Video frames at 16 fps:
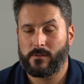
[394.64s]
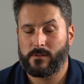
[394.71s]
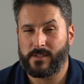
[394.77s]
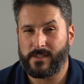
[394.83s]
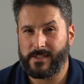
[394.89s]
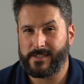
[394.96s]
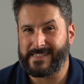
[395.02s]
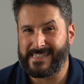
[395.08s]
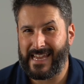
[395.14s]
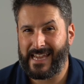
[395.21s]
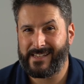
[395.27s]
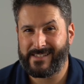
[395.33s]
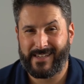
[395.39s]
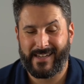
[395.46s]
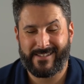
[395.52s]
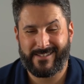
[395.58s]
to this day,
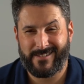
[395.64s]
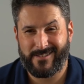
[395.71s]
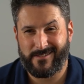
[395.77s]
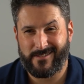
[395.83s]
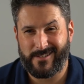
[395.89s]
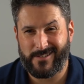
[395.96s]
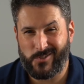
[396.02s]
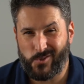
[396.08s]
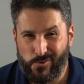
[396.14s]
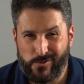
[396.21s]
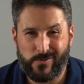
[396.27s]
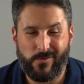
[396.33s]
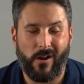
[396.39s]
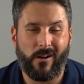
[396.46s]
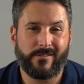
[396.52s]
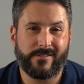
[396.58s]
say it's still
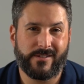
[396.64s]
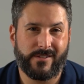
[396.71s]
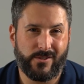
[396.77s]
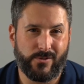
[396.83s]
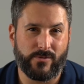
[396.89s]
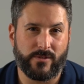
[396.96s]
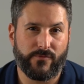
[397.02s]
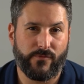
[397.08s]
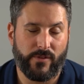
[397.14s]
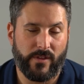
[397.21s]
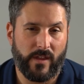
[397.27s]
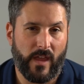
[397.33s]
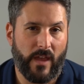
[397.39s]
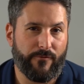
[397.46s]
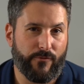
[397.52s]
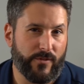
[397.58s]
too hard to use for
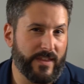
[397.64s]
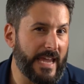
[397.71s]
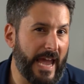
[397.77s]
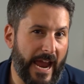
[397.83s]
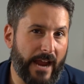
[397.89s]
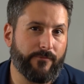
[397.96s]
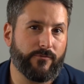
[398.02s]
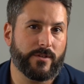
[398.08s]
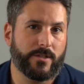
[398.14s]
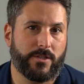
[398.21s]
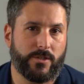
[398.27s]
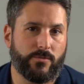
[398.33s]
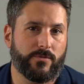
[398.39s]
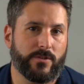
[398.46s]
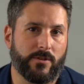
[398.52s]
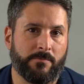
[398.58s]
the average
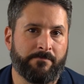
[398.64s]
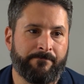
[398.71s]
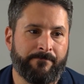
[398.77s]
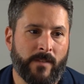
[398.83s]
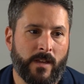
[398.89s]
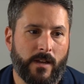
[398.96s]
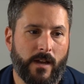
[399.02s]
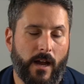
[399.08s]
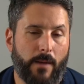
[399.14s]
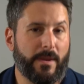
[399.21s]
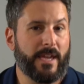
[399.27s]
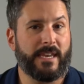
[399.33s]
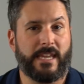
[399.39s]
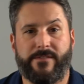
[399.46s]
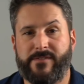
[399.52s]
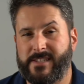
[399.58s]
user.
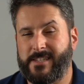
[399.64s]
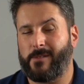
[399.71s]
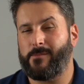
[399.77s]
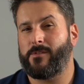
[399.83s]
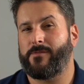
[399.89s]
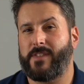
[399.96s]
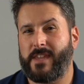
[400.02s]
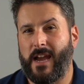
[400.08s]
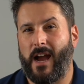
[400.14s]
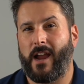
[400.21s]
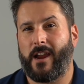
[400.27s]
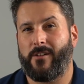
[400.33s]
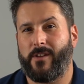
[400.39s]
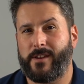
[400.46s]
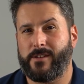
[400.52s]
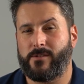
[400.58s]
And even some of the
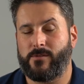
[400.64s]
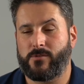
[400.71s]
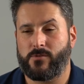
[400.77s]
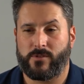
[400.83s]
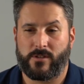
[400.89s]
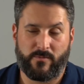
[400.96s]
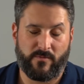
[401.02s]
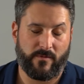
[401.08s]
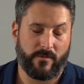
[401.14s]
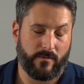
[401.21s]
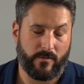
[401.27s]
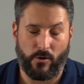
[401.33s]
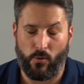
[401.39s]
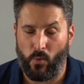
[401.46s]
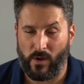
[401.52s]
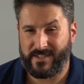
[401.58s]
higher end users,
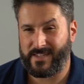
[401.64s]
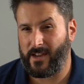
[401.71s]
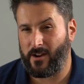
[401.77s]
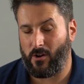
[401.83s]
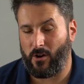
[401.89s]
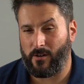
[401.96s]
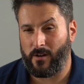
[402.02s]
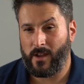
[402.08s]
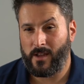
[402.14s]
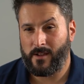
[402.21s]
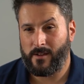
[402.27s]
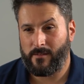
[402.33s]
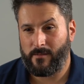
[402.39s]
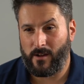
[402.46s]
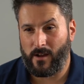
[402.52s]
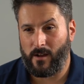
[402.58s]
ones that are
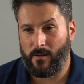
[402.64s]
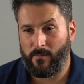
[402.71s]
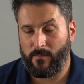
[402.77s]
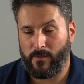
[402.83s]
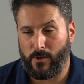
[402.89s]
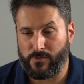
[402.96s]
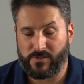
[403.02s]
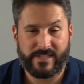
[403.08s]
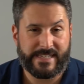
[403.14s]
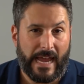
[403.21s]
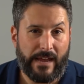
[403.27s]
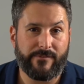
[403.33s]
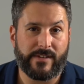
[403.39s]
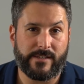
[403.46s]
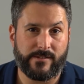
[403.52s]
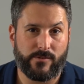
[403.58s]

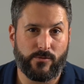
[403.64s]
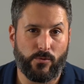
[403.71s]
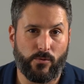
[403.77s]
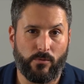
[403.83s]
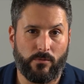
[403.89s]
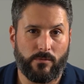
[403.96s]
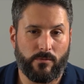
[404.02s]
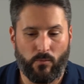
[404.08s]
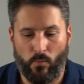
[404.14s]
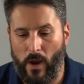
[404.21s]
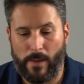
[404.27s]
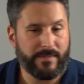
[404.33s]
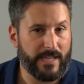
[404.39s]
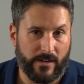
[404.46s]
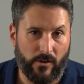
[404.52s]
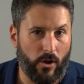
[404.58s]
savvy to
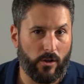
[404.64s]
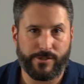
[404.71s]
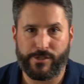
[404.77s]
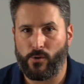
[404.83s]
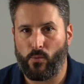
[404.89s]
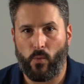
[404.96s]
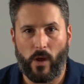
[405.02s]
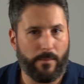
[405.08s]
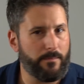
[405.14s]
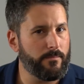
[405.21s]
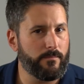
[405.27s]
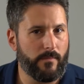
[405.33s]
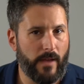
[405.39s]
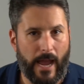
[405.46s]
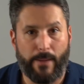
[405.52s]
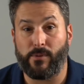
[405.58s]
web technology or web
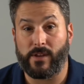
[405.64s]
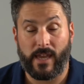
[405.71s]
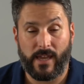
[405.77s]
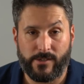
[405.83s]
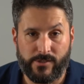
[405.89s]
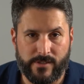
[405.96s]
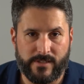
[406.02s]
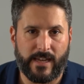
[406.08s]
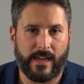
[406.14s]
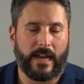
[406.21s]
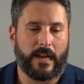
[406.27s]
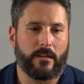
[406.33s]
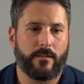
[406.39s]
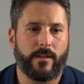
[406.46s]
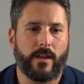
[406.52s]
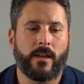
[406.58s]
applications, that
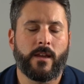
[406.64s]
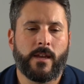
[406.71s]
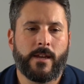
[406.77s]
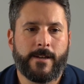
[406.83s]
kind of thing,